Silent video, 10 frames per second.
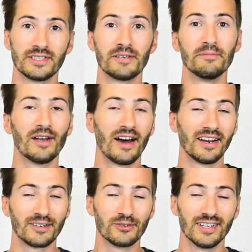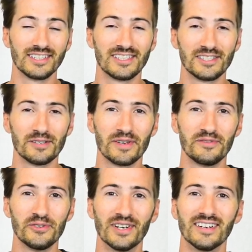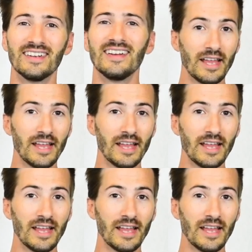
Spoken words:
a symbiotic relationship, if you will.